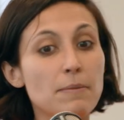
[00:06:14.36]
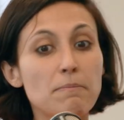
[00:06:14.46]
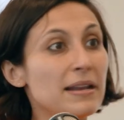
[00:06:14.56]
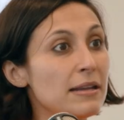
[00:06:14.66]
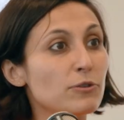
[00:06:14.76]

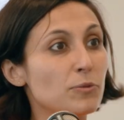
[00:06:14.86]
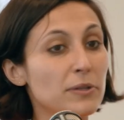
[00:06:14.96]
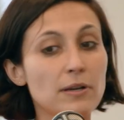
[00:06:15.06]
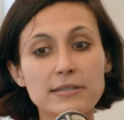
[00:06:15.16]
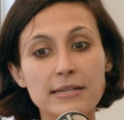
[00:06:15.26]
many
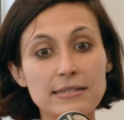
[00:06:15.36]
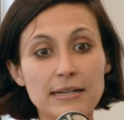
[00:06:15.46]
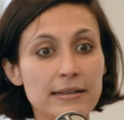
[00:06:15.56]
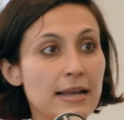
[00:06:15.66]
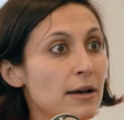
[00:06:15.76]
entrepreneurs, and
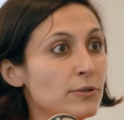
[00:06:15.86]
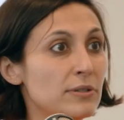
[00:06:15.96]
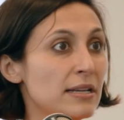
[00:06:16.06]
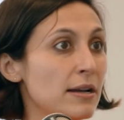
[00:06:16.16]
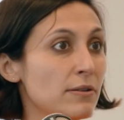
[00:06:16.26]
still now
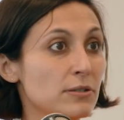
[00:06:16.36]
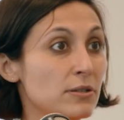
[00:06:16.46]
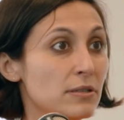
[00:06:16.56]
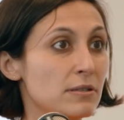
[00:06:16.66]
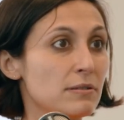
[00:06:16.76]
today, are
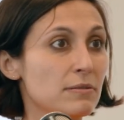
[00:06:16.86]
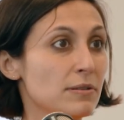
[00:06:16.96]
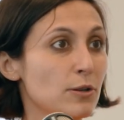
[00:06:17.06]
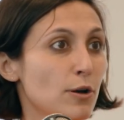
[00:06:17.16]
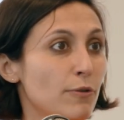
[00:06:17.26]
just,
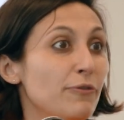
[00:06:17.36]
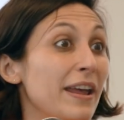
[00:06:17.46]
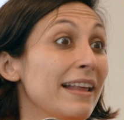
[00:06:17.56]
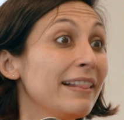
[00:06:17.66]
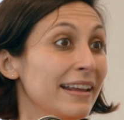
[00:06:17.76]

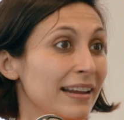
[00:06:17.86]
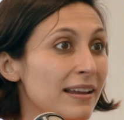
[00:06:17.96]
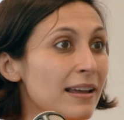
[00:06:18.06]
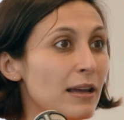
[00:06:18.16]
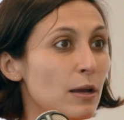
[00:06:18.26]
failing
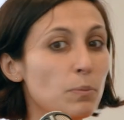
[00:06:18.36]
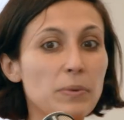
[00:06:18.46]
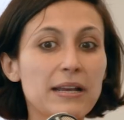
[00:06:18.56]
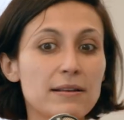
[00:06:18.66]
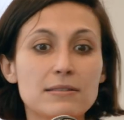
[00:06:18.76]

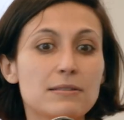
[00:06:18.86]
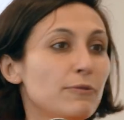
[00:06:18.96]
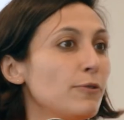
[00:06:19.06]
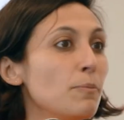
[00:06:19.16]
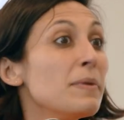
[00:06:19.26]
because
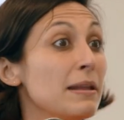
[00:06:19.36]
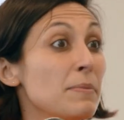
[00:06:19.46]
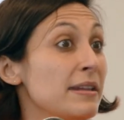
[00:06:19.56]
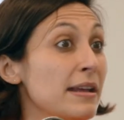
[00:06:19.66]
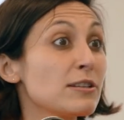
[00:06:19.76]
for many,
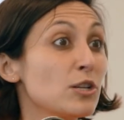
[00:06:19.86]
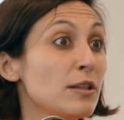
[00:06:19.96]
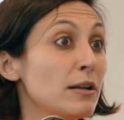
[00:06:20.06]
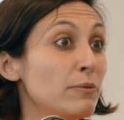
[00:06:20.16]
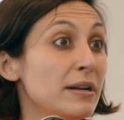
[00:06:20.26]
many
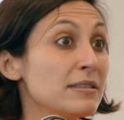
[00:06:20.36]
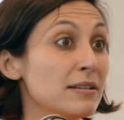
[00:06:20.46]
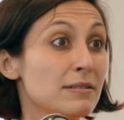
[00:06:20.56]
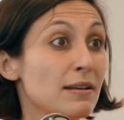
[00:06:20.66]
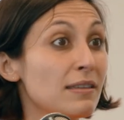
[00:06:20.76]
external
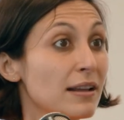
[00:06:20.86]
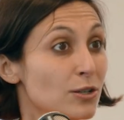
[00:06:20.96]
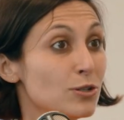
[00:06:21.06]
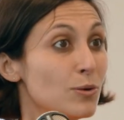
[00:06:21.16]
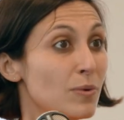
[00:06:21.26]
reasons, nothing
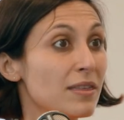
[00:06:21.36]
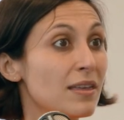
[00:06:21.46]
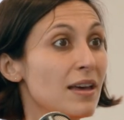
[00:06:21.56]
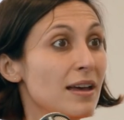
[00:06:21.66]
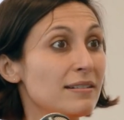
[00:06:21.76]
to do with
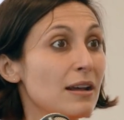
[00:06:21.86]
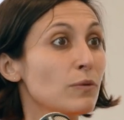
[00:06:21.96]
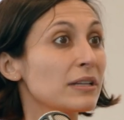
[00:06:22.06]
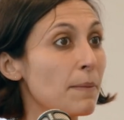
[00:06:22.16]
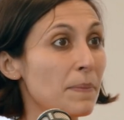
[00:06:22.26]
their
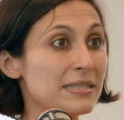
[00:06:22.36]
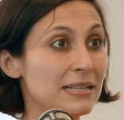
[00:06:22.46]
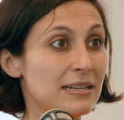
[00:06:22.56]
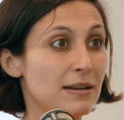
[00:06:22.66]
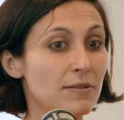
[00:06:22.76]
own
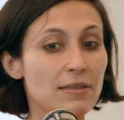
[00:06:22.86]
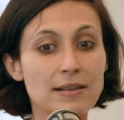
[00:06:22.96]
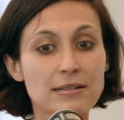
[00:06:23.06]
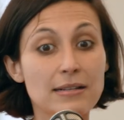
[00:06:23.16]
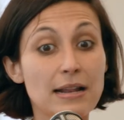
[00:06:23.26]
capacity or
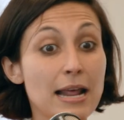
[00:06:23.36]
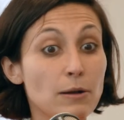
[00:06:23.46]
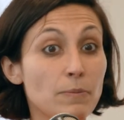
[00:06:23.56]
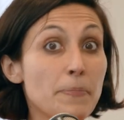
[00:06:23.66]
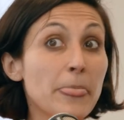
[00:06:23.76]
things like that. And